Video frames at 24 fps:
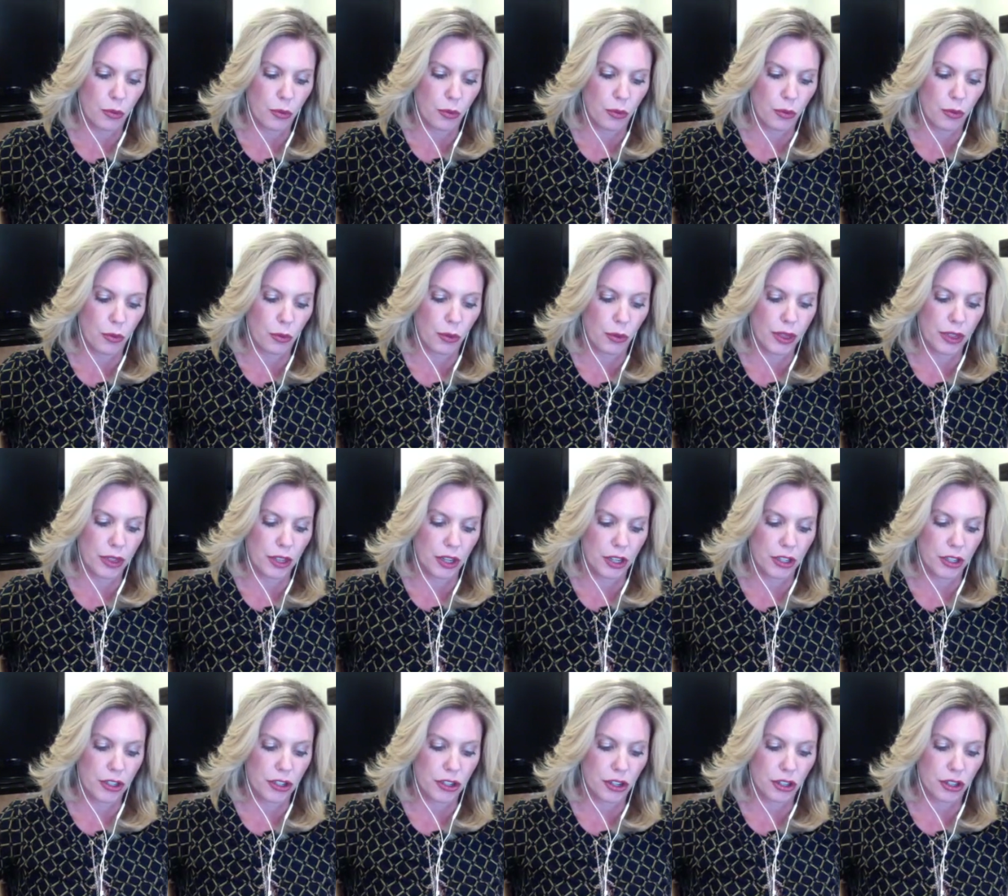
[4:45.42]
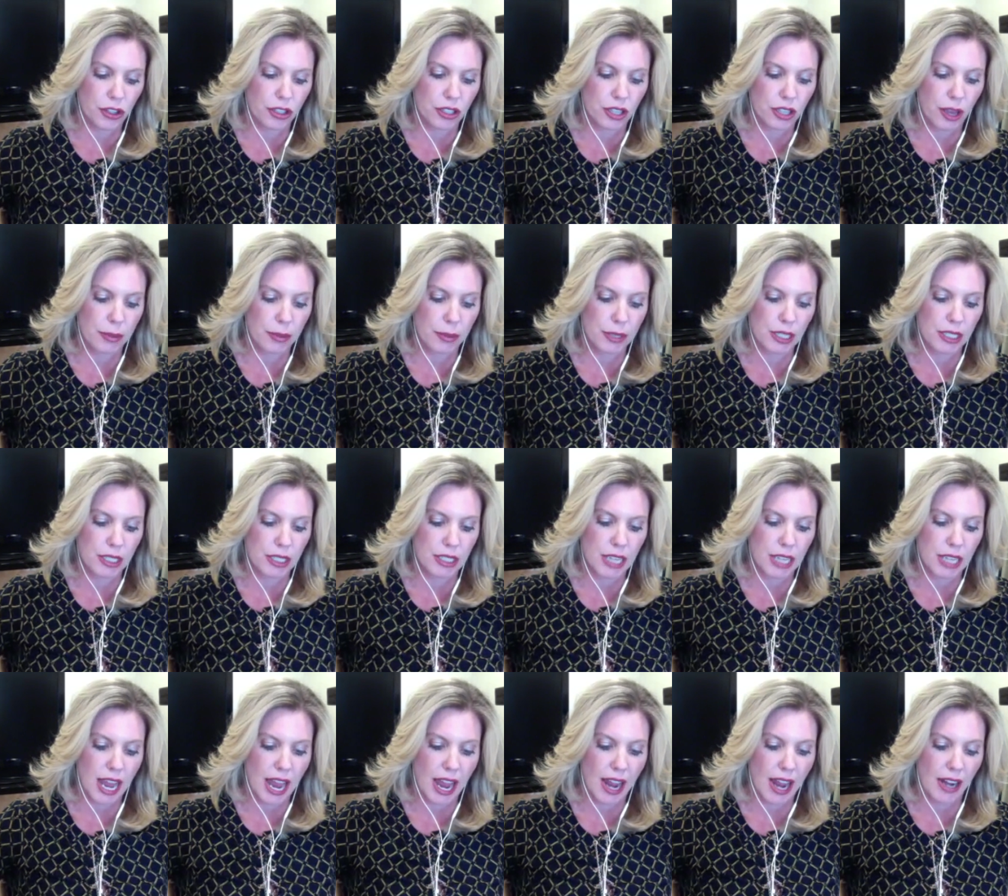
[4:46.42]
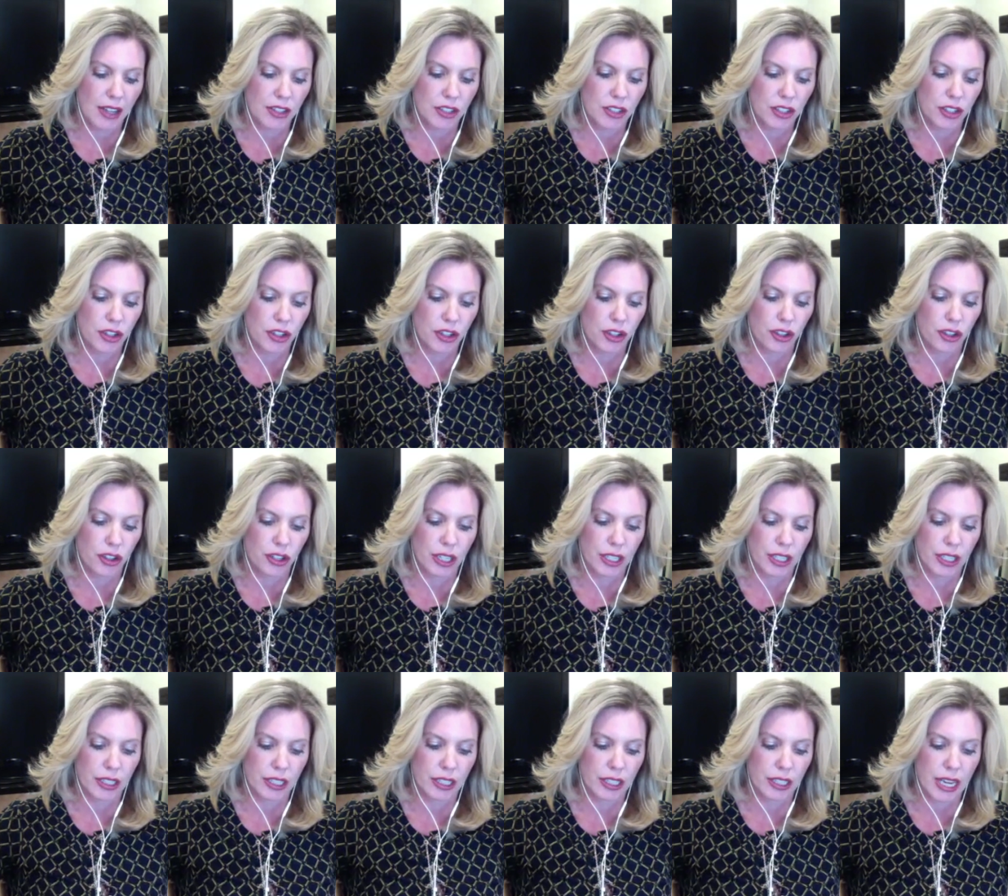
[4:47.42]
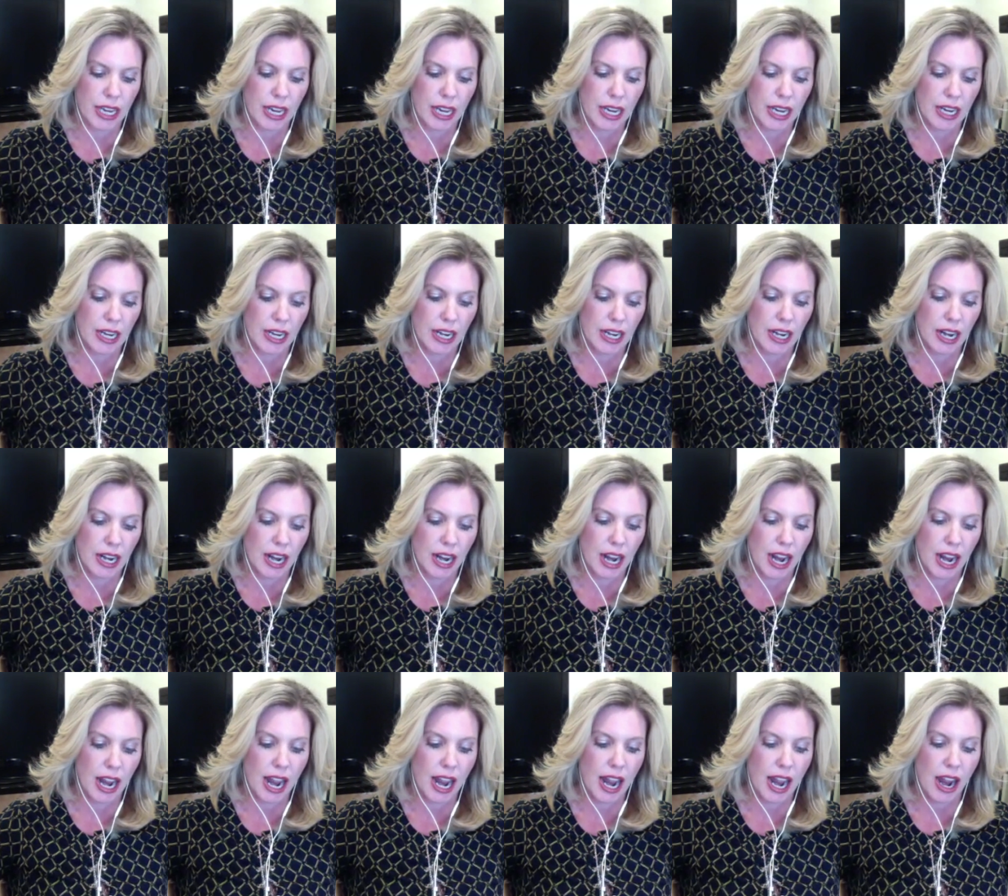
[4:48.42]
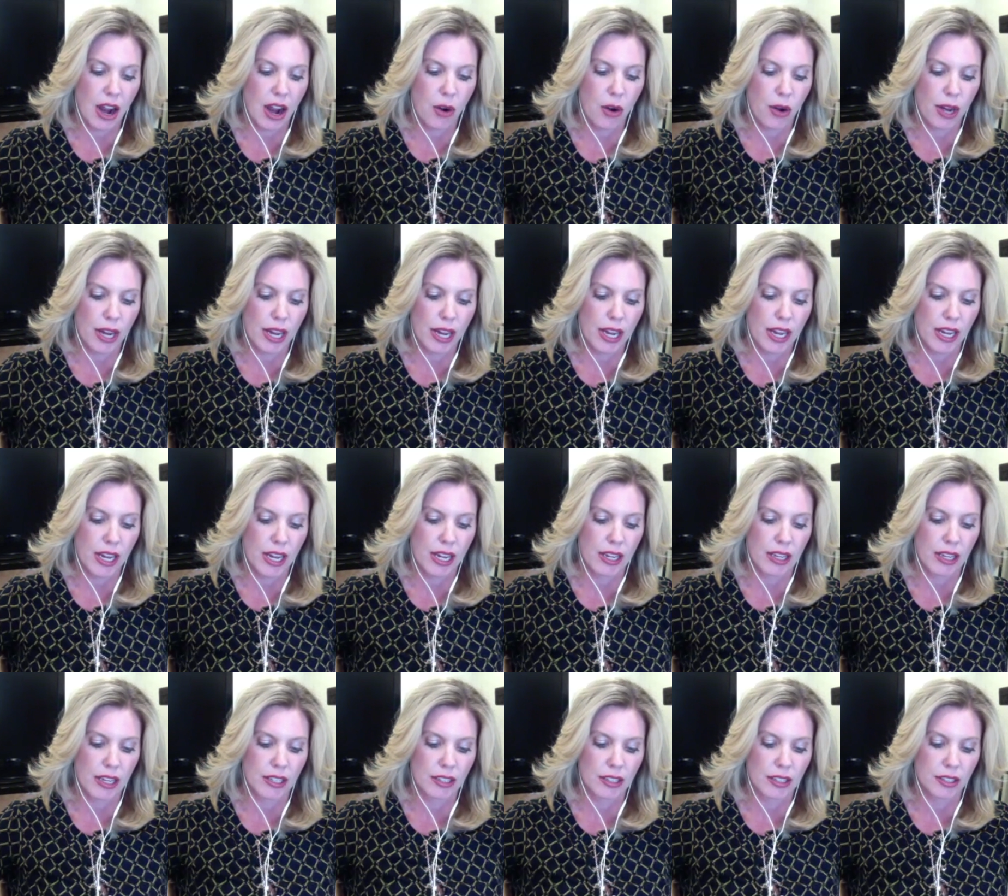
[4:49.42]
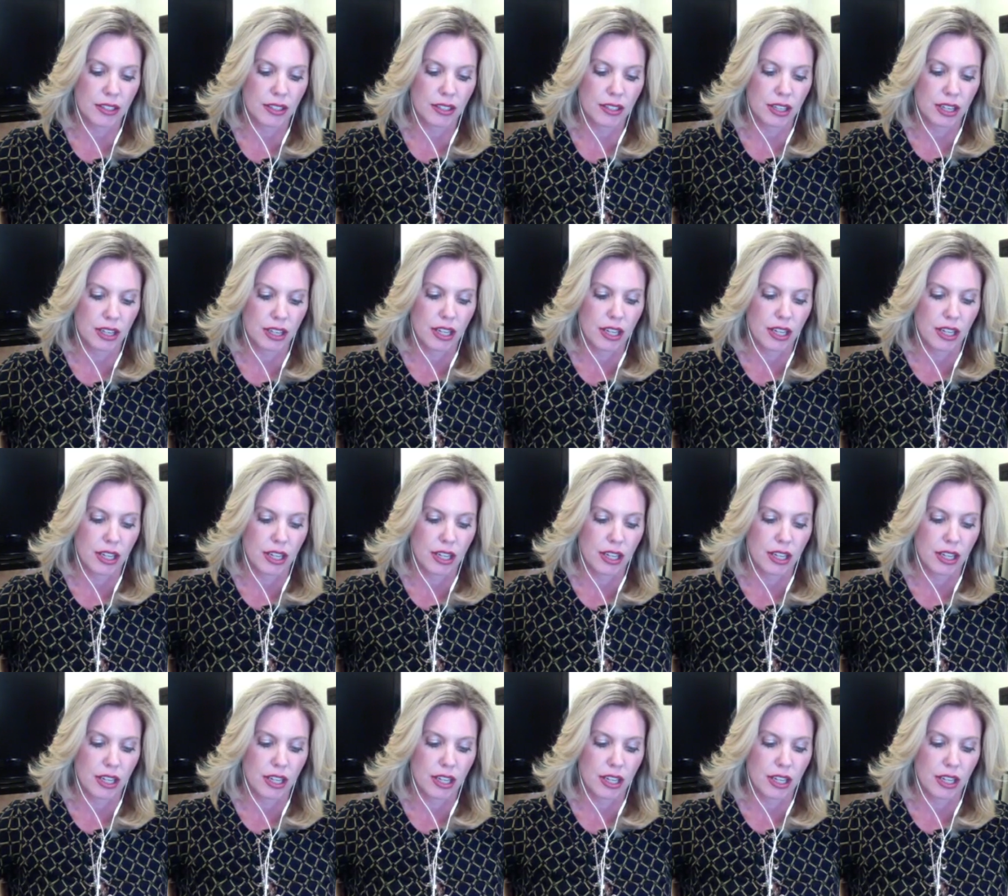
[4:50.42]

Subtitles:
with the Controlled Substance Act, currently, how is